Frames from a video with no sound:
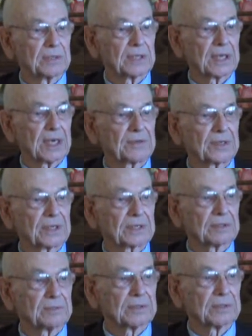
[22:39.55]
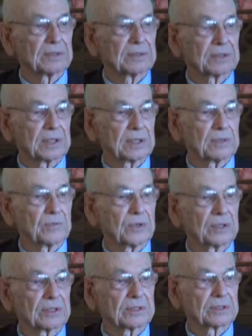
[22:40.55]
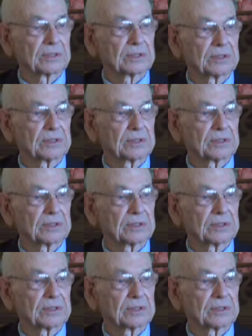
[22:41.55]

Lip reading: But I think that Tom was,